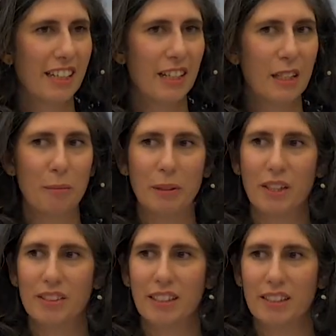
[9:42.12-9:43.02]
uh,
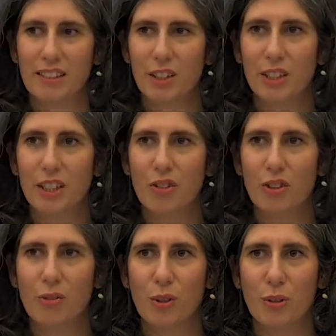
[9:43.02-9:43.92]
because that's the
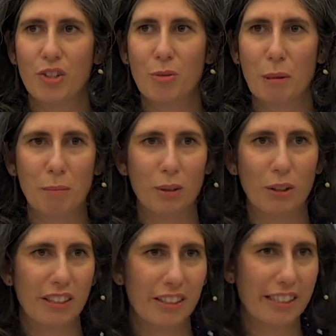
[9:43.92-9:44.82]
conditions for which people
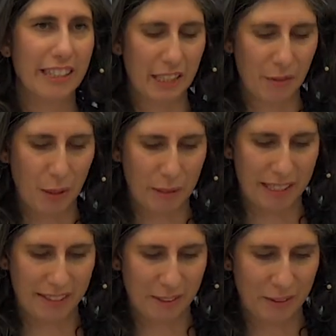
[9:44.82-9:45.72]
uh, can give their
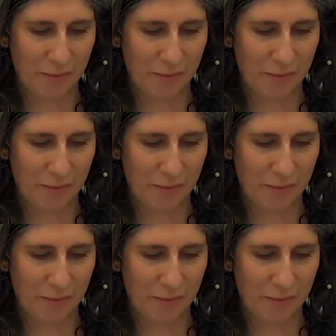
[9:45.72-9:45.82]
best.